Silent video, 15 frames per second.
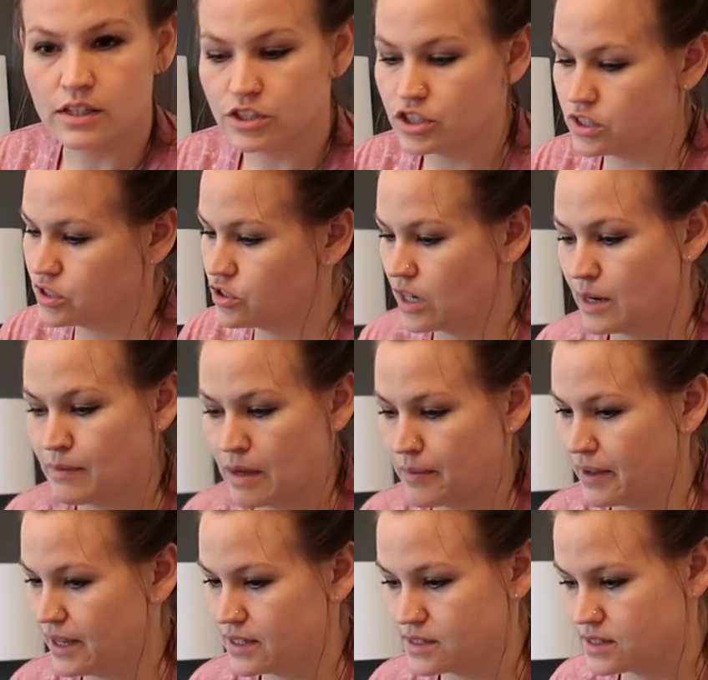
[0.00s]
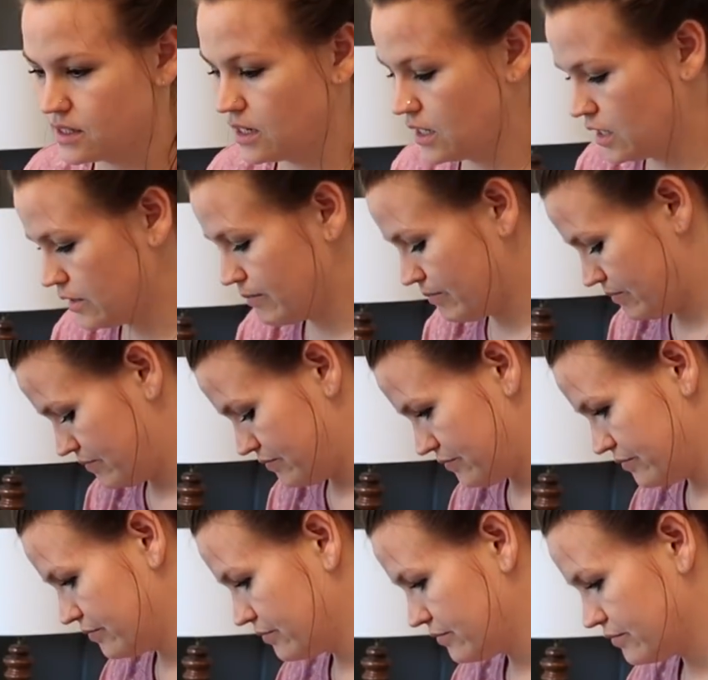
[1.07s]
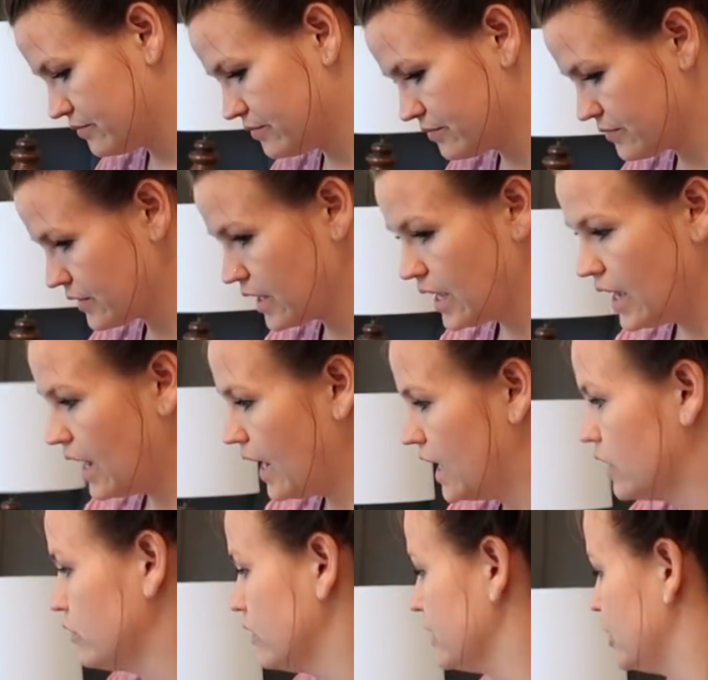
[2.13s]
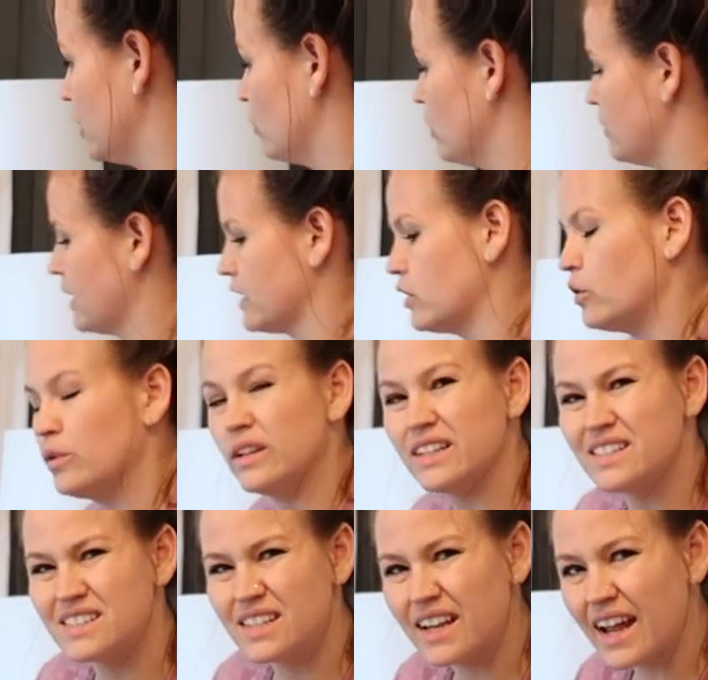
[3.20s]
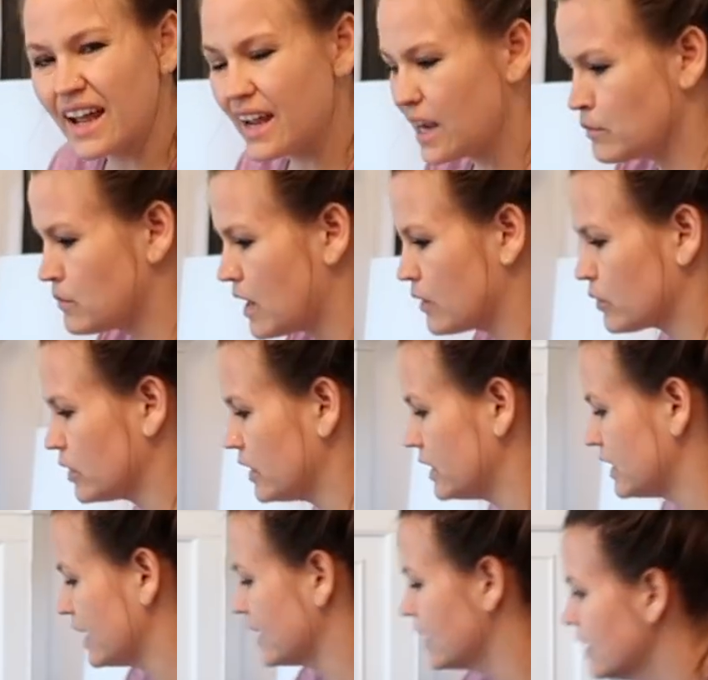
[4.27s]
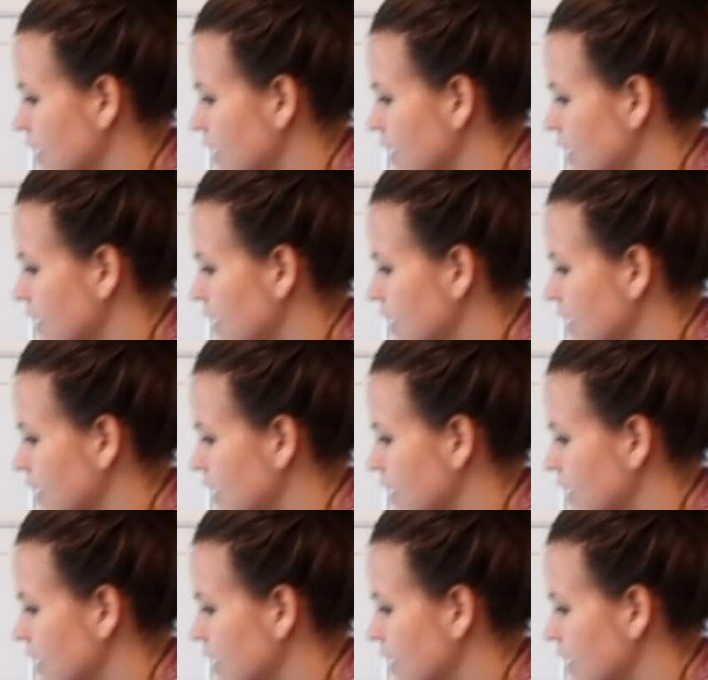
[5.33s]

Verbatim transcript: just try my best. Um, I don't really know what my goal is today. I'm not really like